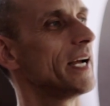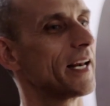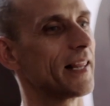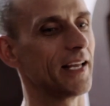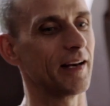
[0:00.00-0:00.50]

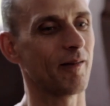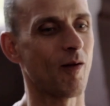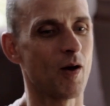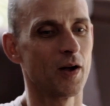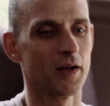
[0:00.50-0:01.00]
and then
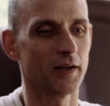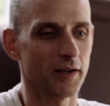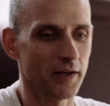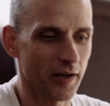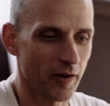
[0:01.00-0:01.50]

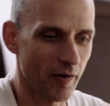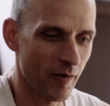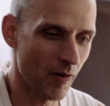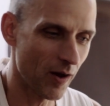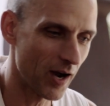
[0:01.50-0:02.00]

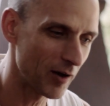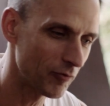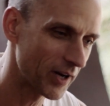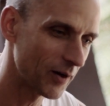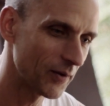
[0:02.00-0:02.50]

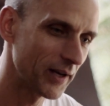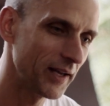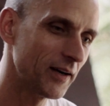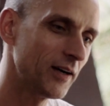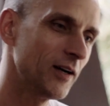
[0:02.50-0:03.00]
half an hour
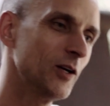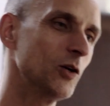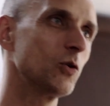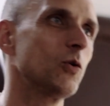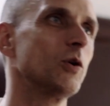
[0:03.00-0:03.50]
later,
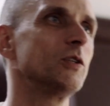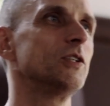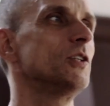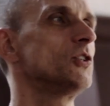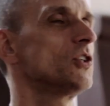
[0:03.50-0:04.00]

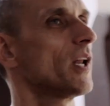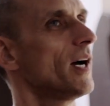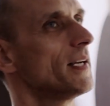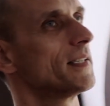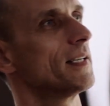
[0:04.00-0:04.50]
Guruji,
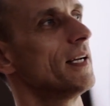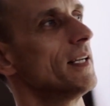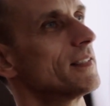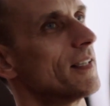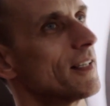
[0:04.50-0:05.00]
Sharat
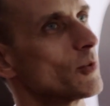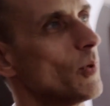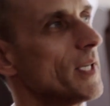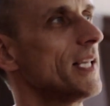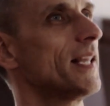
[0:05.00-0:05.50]
and
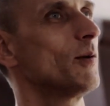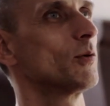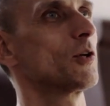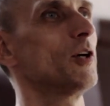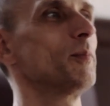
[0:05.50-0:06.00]
Saraswati, they
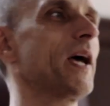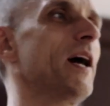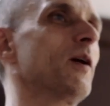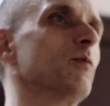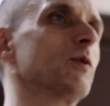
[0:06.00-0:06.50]
would come
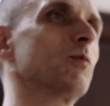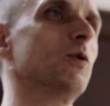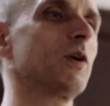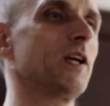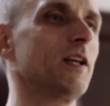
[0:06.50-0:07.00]
down, they would
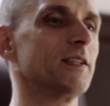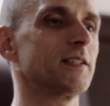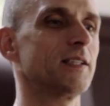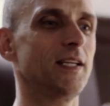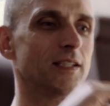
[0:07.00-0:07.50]
walk in on
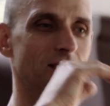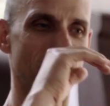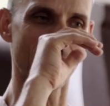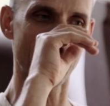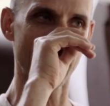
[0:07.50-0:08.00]
stage, and